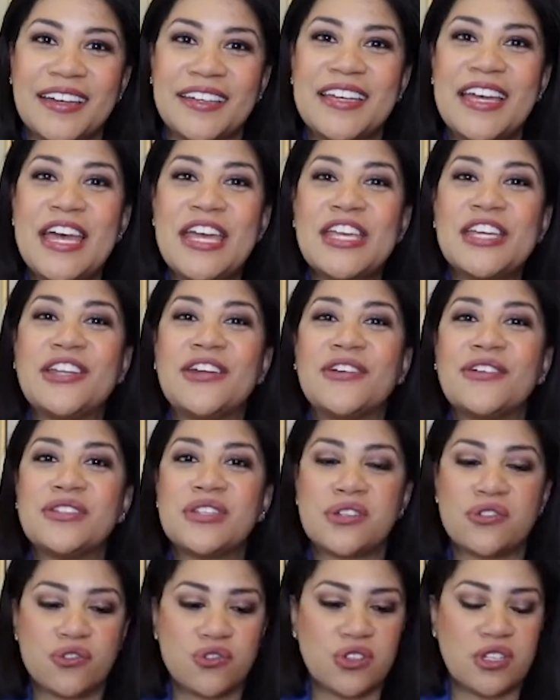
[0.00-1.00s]
It's
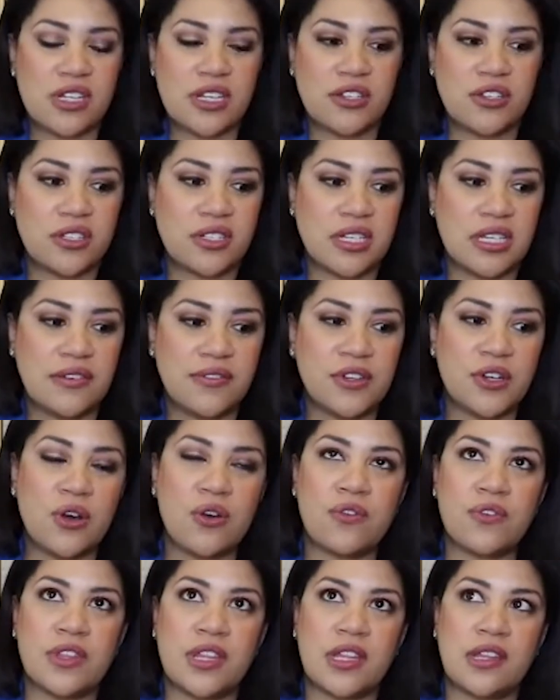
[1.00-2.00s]
interesting, just even
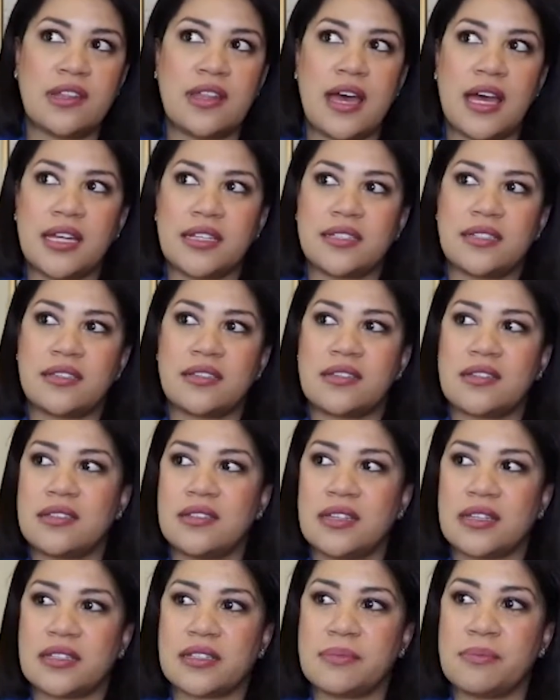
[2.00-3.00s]
over the last
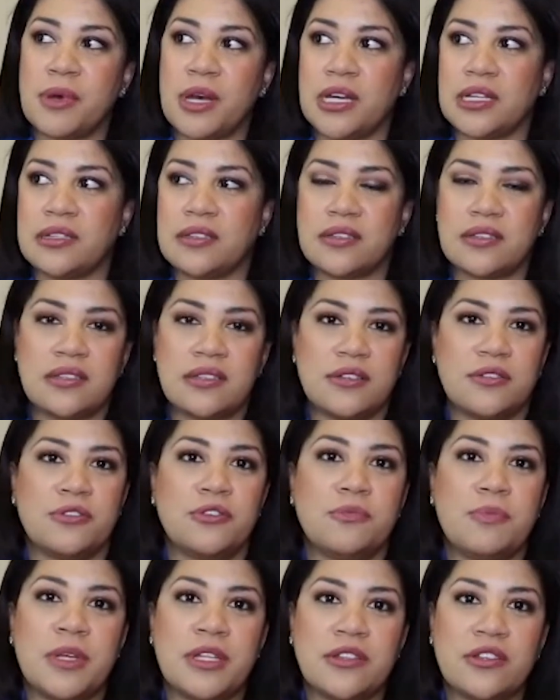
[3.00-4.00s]
6 months, there's
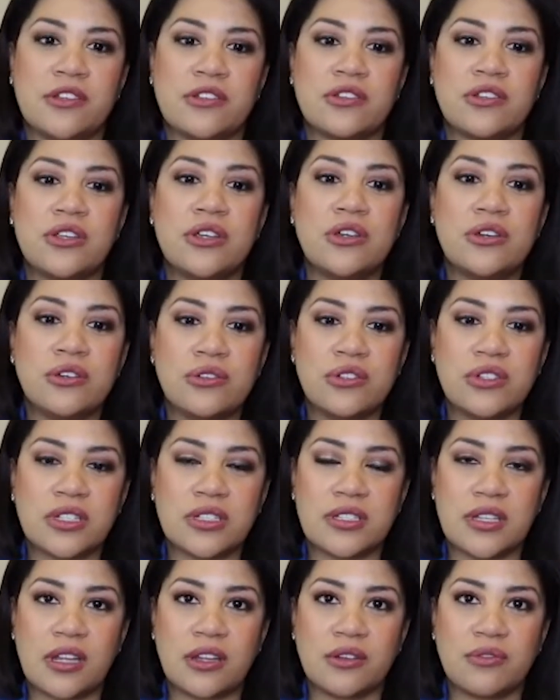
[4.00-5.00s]
been this huge
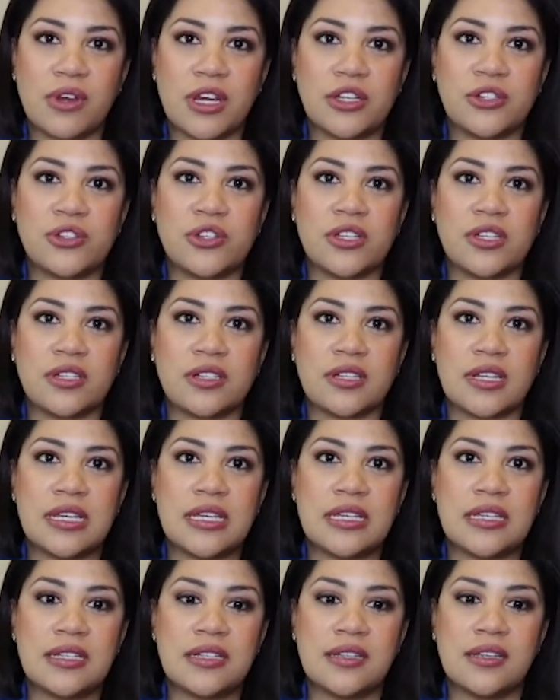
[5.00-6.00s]
acceleration
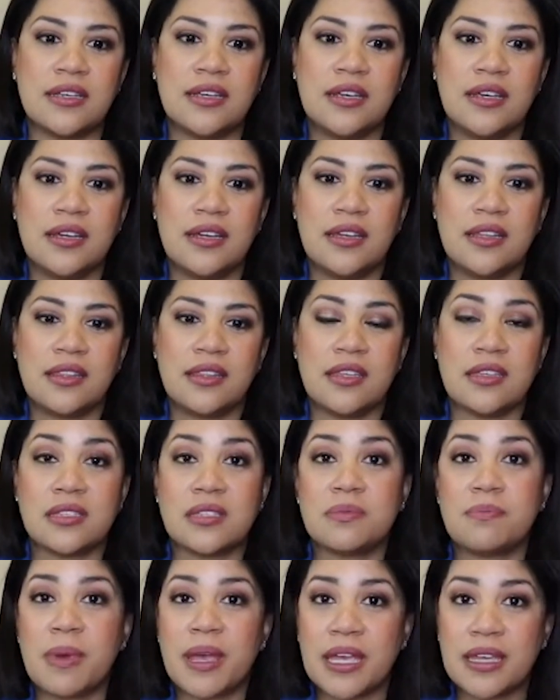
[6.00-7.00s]
in this
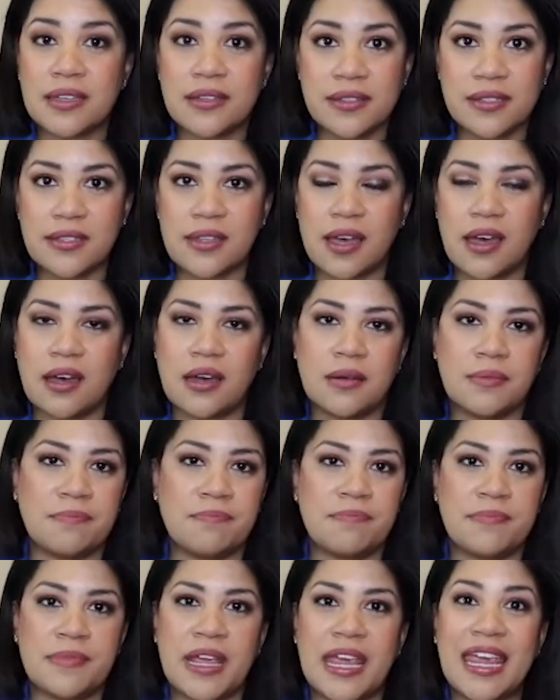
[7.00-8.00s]
space.
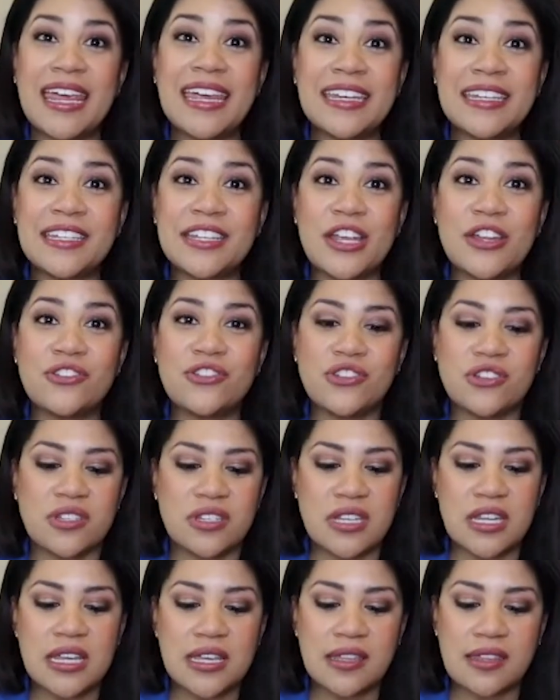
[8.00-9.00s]
And just
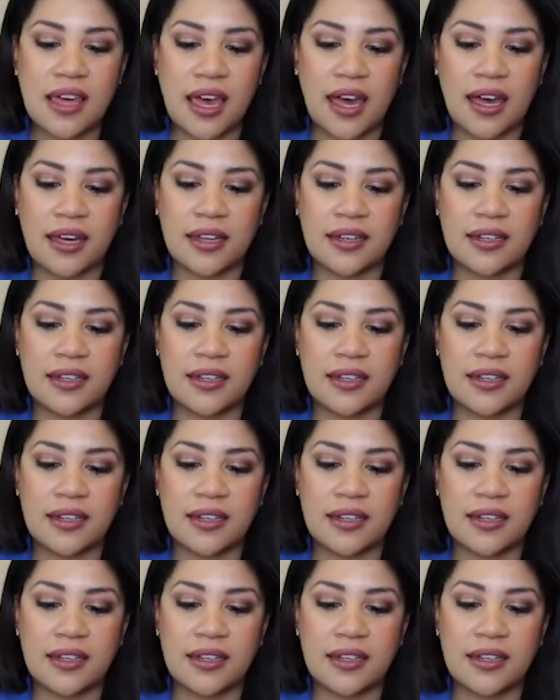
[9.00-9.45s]
seeing that